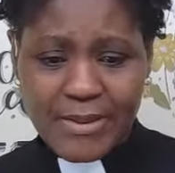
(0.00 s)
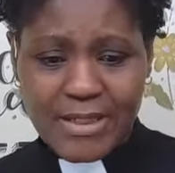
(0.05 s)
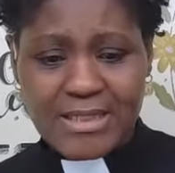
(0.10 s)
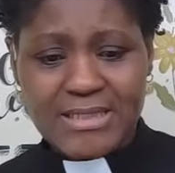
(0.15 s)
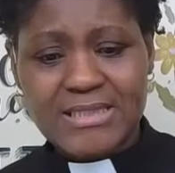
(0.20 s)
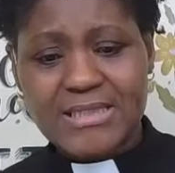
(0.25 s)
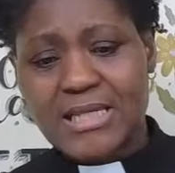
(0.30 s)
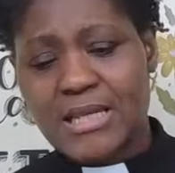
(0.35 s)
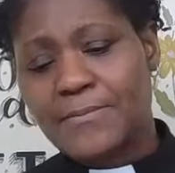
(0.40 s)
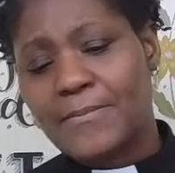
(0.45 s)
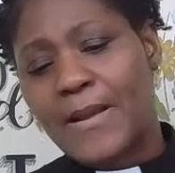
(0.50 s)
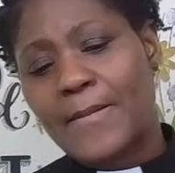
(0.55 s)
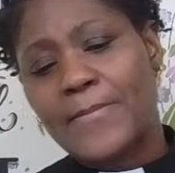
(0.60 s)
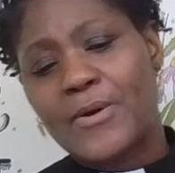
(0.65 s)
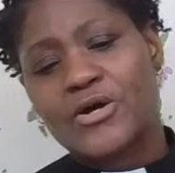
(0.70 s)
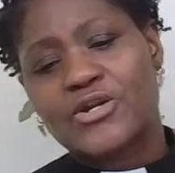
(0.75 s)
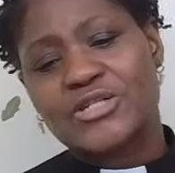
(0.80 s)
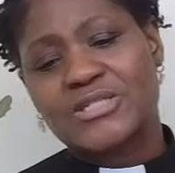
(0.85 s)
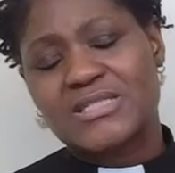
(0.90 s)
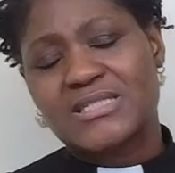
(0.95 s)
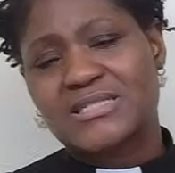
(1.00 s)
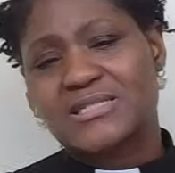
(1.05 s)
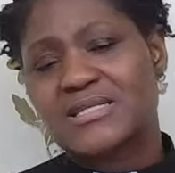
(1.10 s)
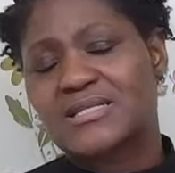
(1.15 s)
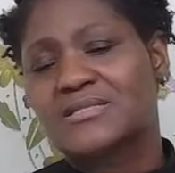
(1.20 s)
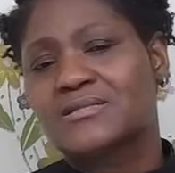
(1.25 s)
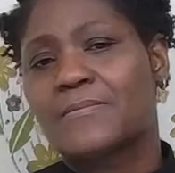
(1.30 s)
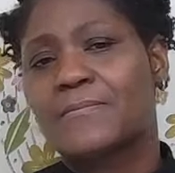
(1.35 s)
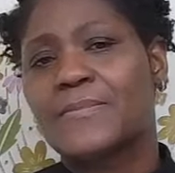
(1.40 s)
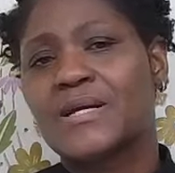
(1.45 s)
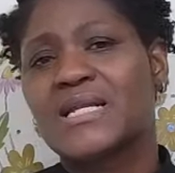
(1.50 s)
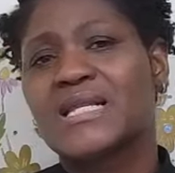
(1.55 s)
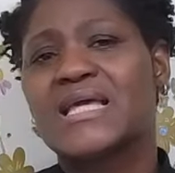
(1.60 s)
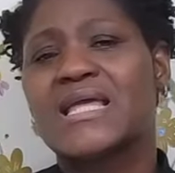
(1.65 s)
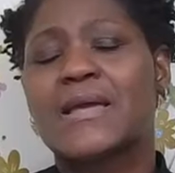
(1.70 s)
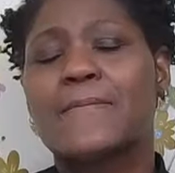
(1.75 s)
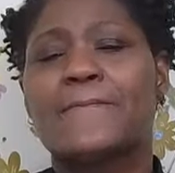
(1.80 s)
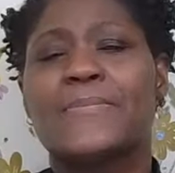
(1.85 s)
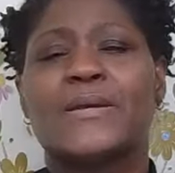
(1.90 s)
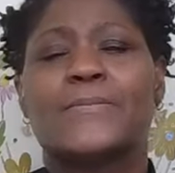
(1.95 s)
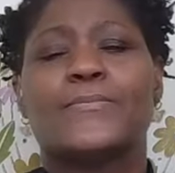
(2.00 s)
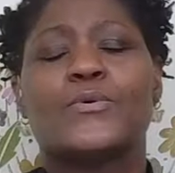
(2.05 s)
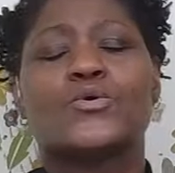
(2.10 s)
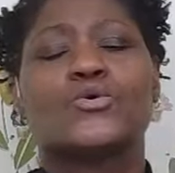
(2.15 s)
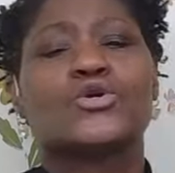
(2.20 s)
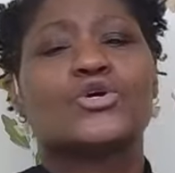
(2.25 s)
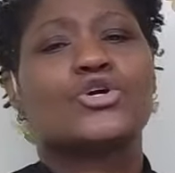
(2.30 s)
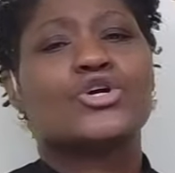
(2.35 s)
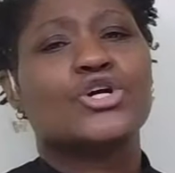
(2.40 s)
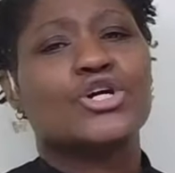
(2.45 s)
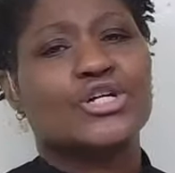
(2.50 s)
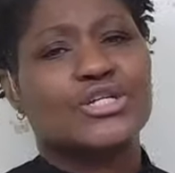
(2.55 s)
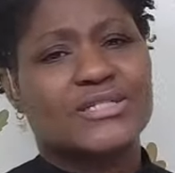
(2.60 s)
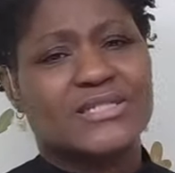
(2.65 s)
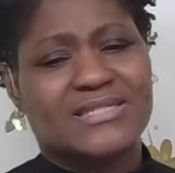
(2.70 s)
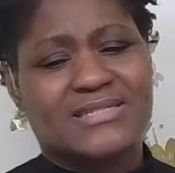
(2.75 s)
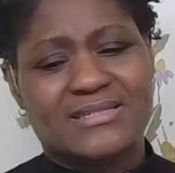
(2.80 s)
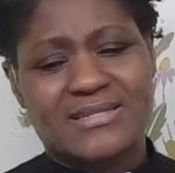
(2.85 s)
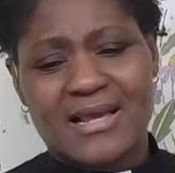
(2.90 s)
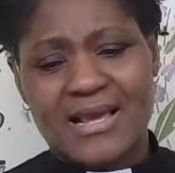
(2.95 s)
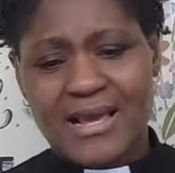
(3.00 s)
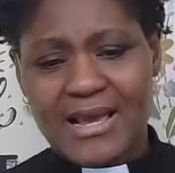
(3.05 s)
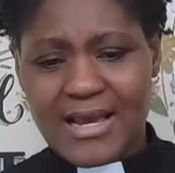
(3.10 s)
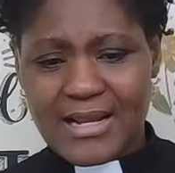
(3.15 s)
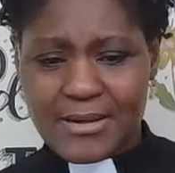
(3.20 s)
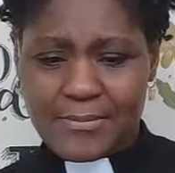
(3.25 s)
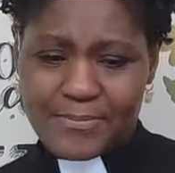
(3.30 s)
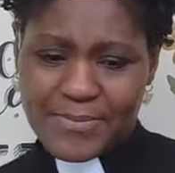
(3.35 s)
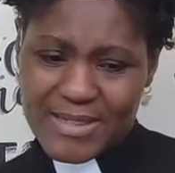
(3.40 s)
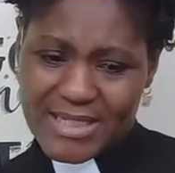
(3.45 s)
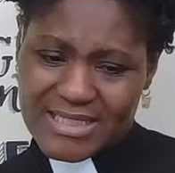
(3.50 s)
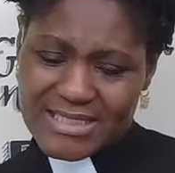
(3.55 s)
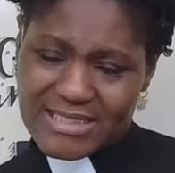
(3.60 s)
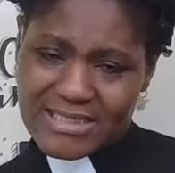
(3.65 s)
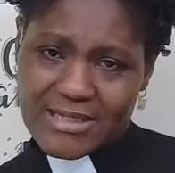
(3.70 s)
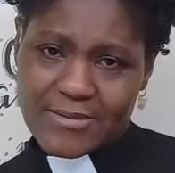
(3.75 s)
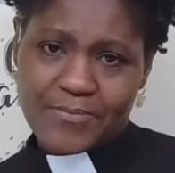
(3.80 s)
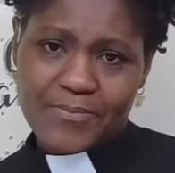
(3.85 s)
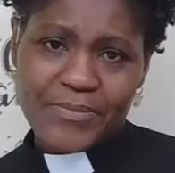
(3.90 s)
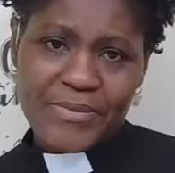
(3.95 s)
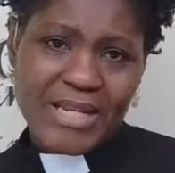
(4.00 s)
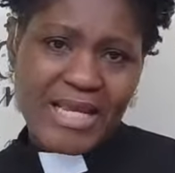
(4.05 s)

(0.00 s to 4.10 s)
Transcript: You see, my brothers and sisters, money can be both a curse and a blessing.